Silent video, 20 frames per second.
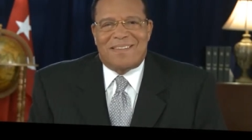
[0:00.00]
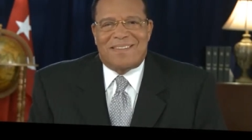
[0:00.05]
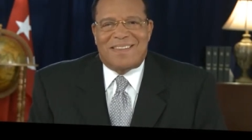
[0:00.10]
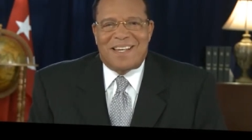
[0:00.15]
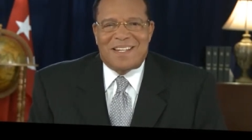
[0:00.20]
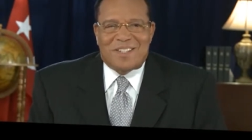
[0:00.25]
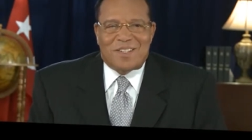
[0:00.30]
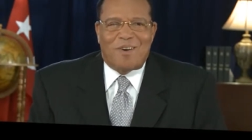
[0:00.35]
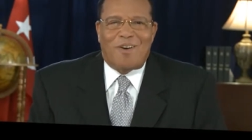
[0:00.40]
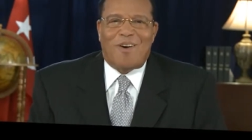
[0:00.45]

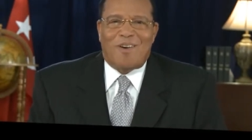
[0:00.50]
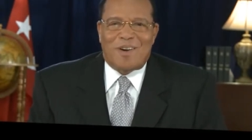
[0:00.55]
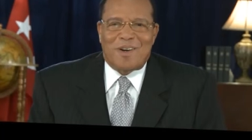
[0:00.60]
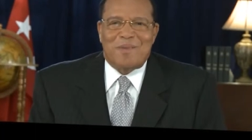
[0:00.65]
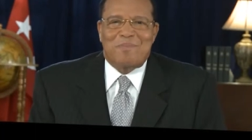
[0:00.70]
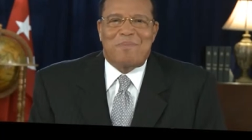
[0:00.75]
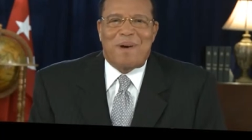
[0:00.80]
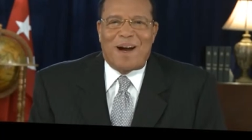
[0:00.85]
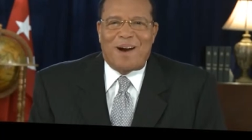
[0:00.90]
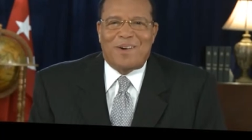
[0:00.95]
they talk
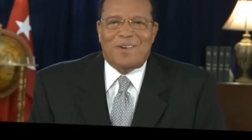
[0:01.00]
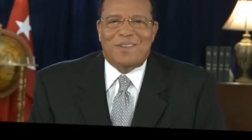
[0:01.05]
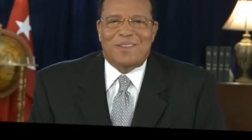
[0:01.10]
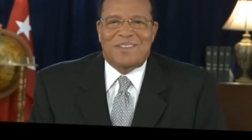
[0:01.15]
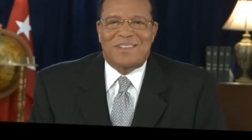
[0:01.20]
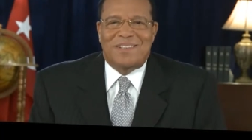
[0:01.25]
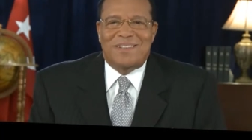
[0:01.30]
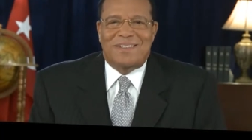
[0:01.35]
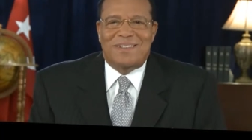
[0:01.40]
about